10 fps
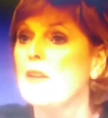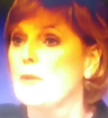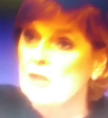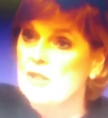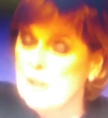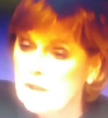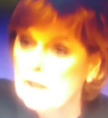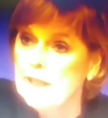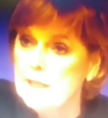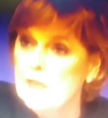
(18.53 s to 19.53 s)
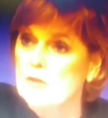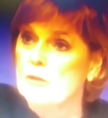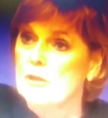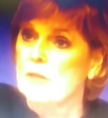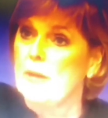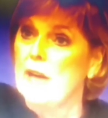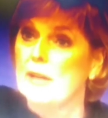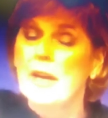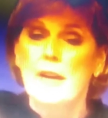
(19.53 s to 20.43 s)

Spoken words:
issues that the lady talks about.